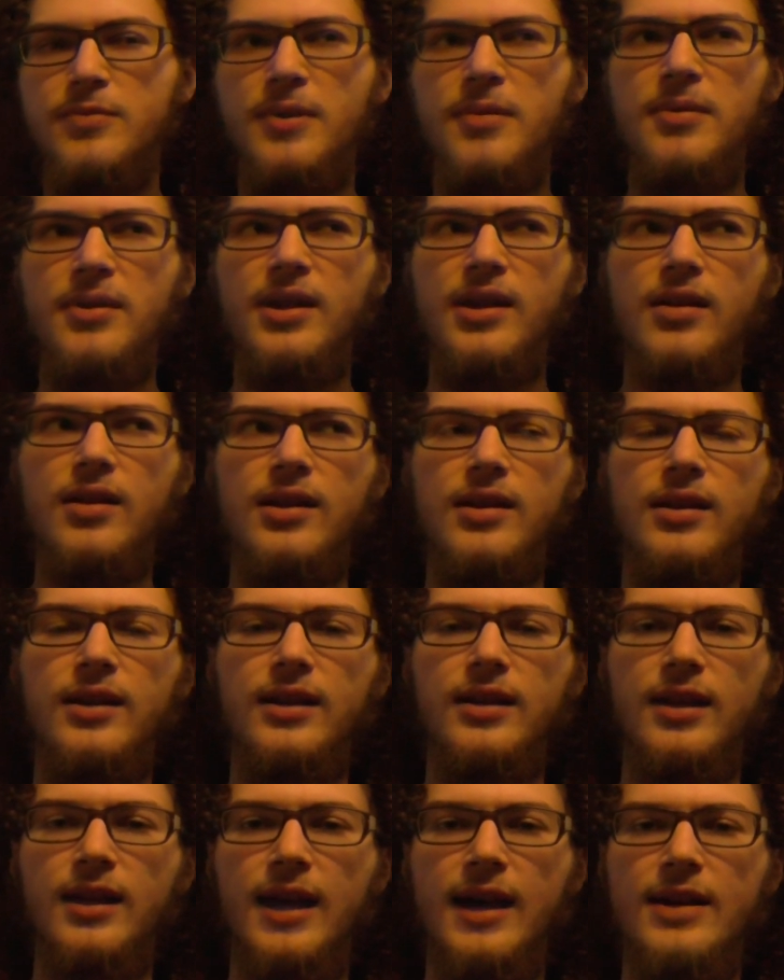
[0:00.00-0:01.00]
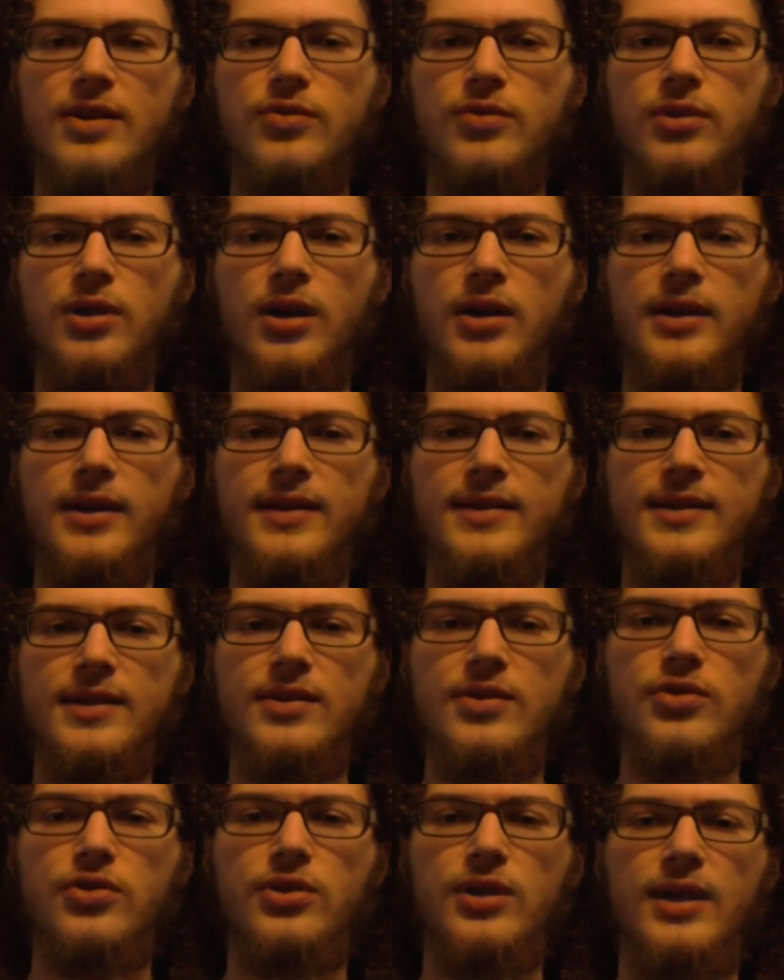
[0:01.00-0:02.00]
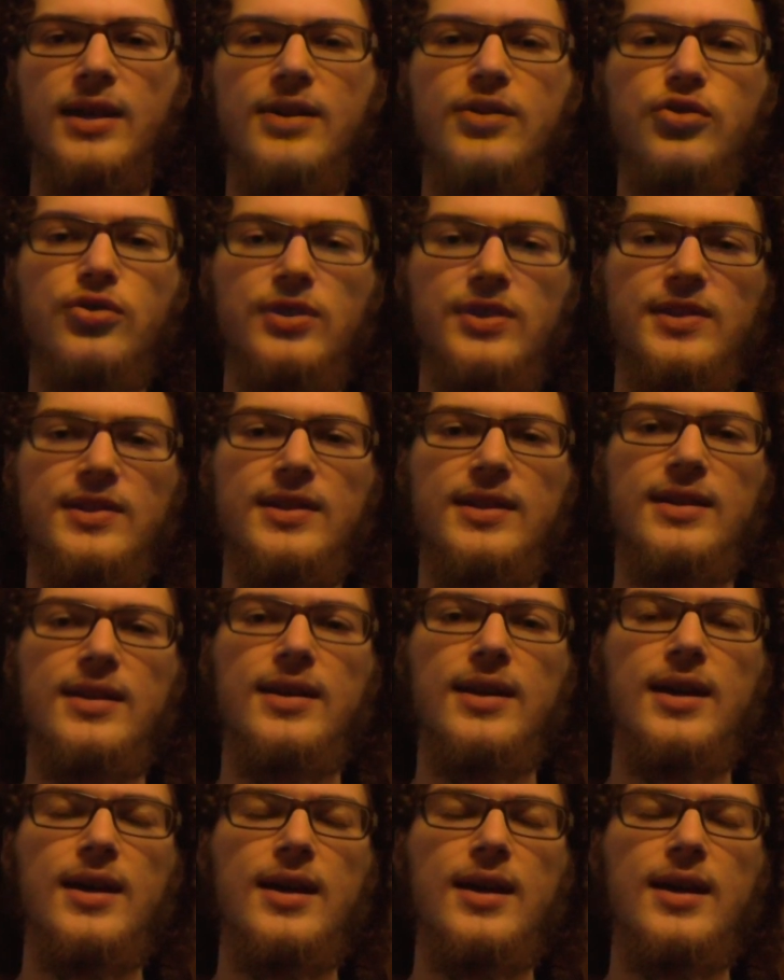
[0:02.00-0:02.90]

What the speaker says: maybe that'll get like the casual audience interested